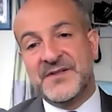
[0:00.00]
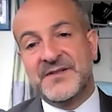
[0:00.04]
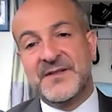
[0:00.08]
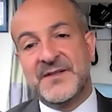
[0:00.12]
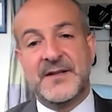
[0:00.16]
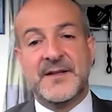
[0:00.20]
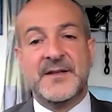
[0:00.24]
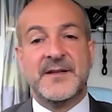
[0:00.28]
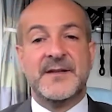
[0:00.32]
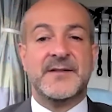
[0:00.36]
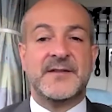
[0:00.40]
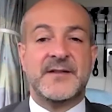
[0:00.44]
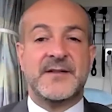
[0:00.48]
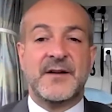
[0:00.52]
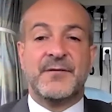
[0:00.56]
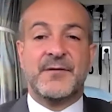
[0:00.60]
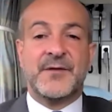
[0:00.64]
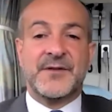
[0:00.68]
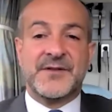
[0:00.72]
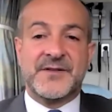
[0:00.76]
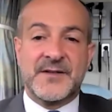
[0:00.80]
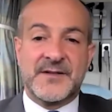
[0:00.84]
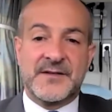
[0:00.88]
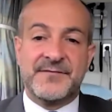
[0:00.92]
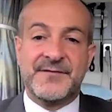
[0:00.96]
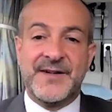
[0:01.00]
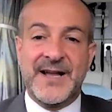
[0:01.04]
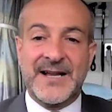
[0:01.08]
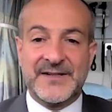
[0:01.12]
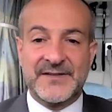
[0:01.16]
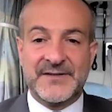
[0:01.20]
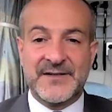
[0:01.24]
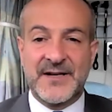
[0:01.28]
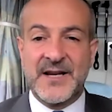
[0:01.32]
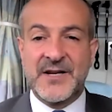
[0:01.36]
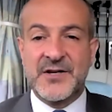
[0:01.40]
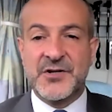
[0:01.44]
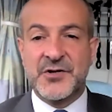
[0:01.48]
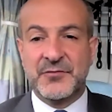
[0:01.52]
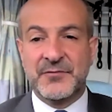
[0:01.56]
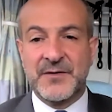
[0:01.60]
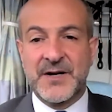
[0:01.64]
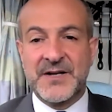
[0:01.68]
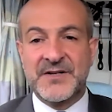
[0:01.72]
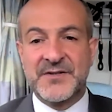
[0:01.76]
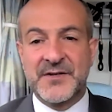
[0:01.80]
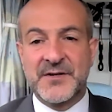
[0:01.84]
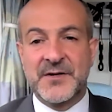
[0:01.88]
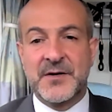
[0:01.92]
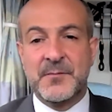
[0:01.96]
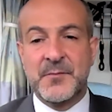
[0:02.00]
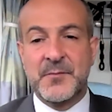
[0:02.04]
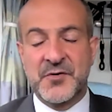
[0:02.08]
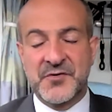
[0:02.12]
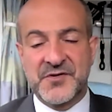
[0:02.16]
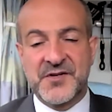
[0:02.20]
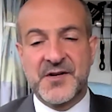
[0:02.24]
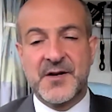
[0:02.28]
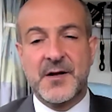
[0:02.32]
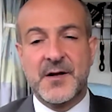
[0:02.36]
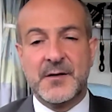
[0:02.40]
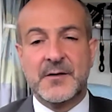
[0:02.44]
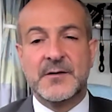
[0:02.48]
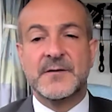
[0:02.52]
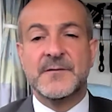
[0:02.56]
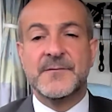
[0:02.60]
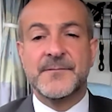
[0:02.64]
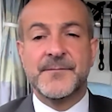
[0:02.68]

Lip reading: see these differences in vaccination rates in communities of color.